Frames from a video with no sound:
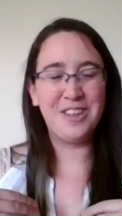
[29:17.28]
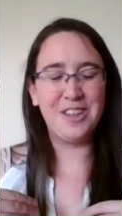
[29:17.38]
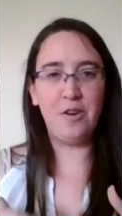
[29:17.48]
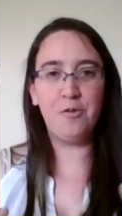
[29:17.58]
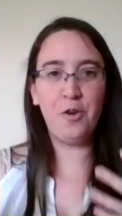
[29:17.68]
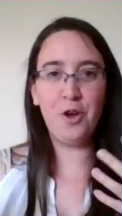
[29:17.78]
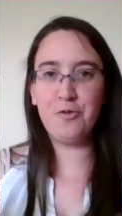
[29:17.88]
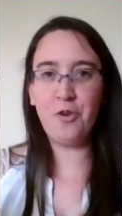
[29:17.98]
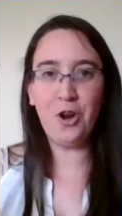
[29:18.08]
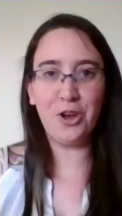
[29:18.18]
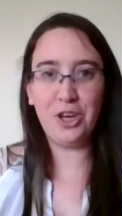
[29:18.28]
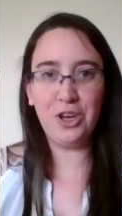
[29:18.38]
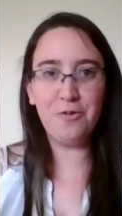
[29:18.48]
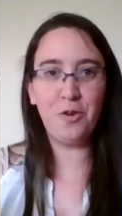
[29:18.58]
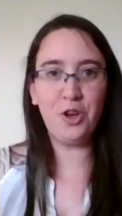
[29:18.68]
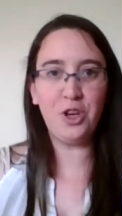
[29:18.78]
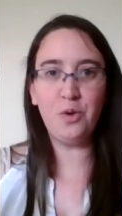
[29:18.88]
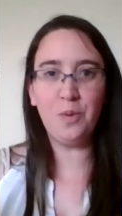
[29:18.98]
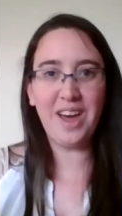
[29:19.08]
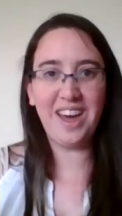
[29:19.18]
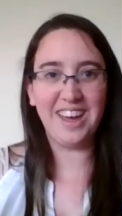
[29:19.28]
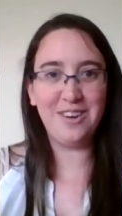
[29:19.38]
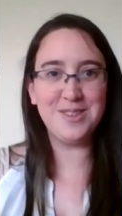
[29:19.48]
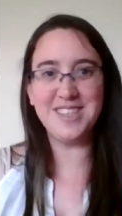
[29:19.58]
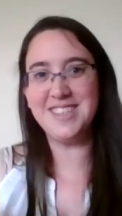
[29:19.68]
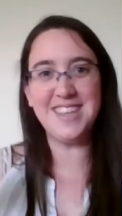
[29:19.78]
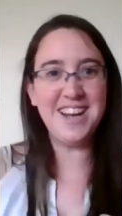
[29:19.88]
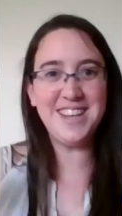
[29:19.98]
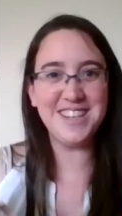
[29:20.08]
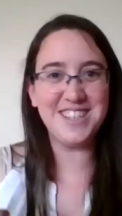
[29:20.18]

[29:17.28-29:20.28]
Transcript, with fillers: Like, fo- follow you, follow you where? He was ascended